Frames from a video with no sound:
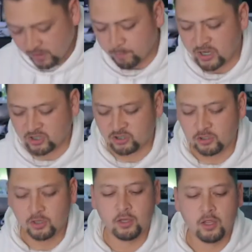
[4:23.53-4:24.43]
have much,
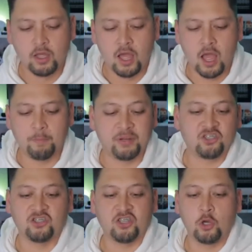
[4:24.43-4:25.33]
uh, but it's
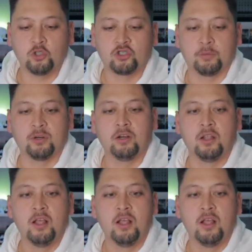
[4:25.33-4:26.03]
just a nose trimmer.